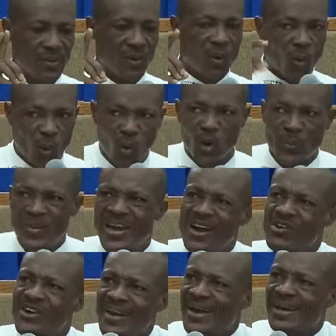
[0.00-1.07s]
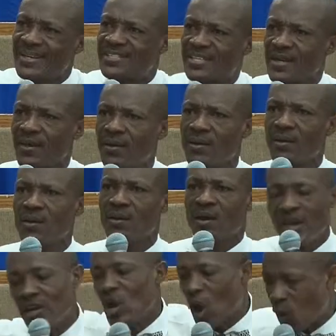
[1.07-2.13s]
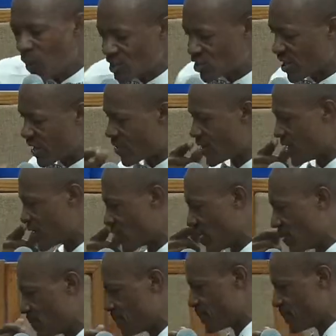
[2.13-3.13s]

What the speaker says: could be a reality in our generation.